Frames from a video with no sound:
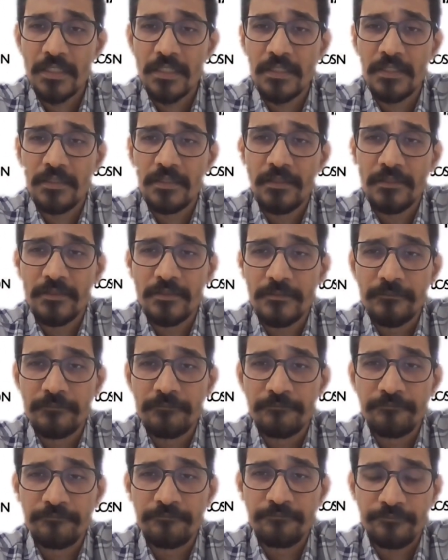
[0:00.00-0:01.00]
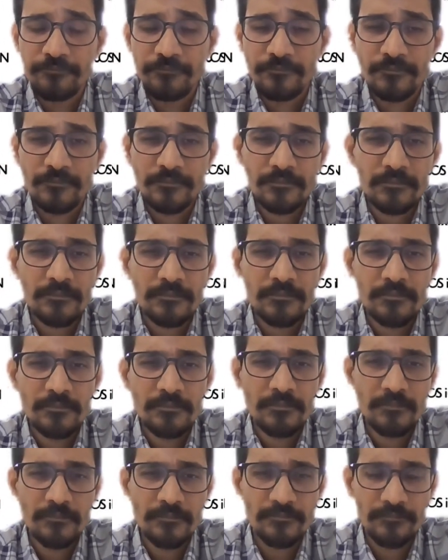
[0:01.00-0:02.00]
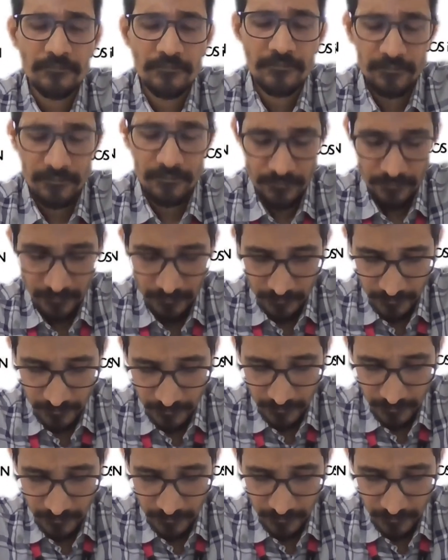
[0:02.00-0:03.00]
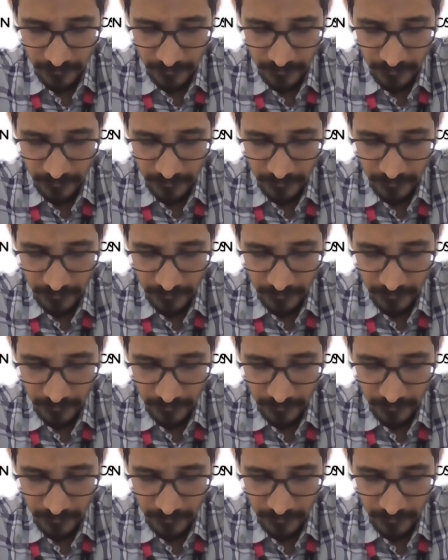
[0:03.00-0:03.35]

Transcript: Correct, correct. Thank you, Mr. Bhagesh. So next question